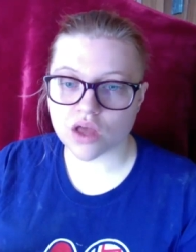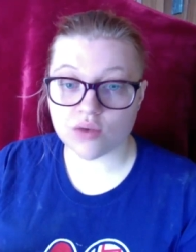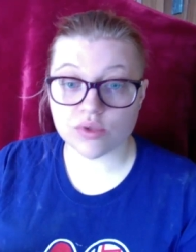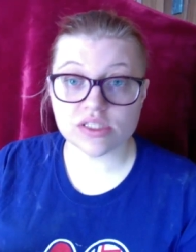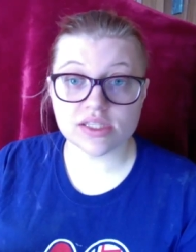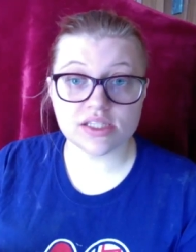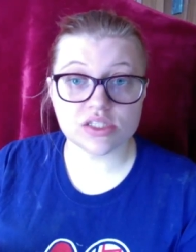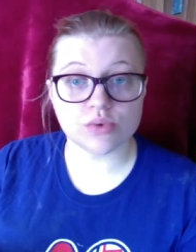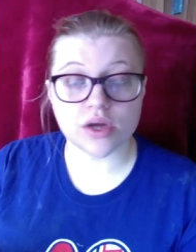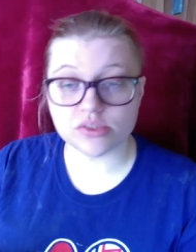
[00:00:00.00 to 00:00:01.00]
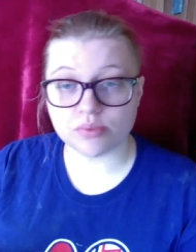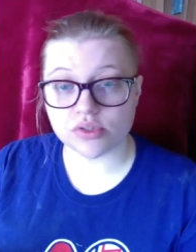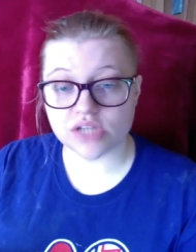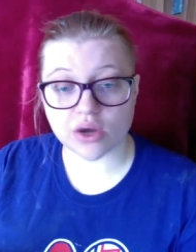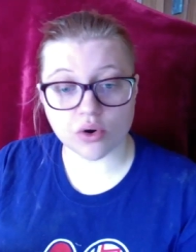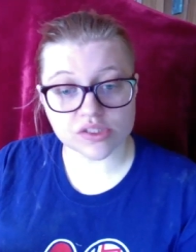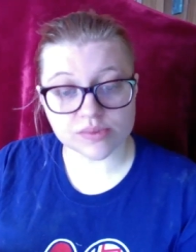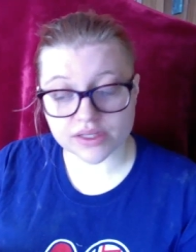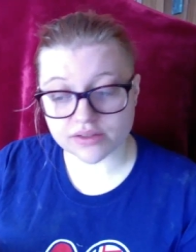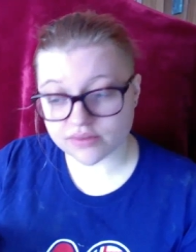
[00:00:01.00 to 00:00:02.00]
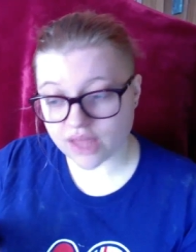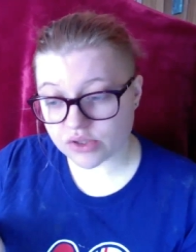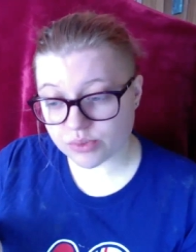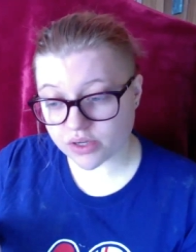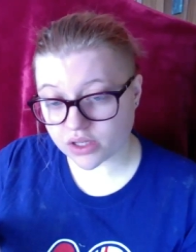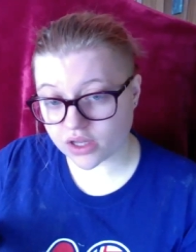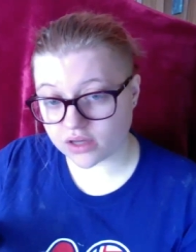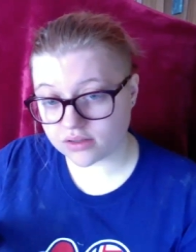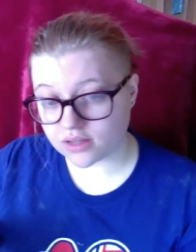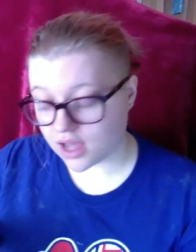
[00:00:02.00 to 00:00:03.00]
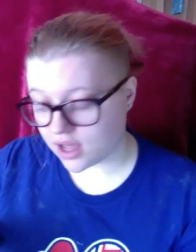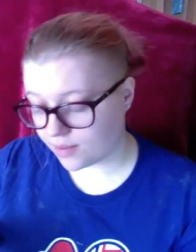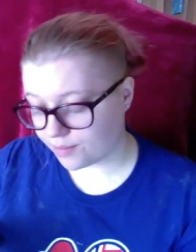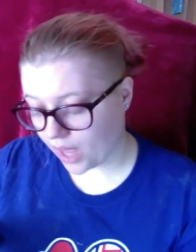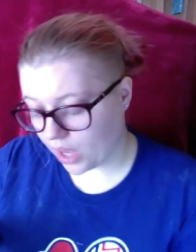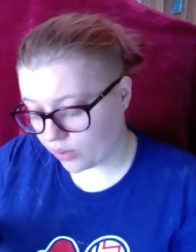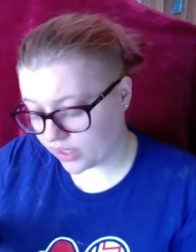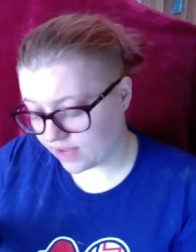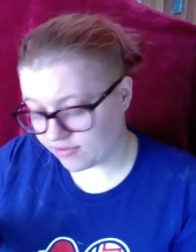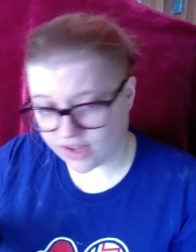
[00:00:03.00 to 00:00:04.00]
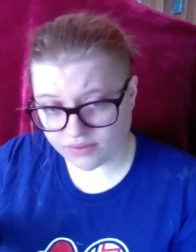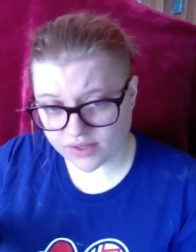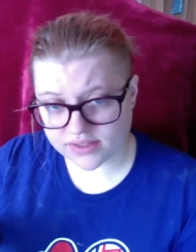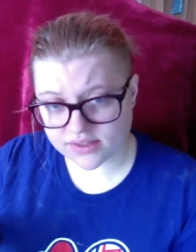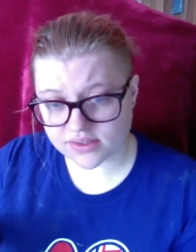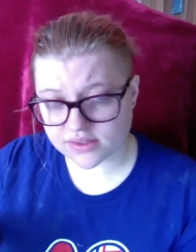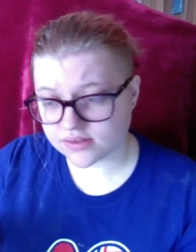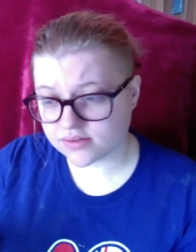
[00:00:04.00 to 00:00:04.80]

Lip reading: recently just watched BoJack Horseman. That was pretty good. I don't really have favorites.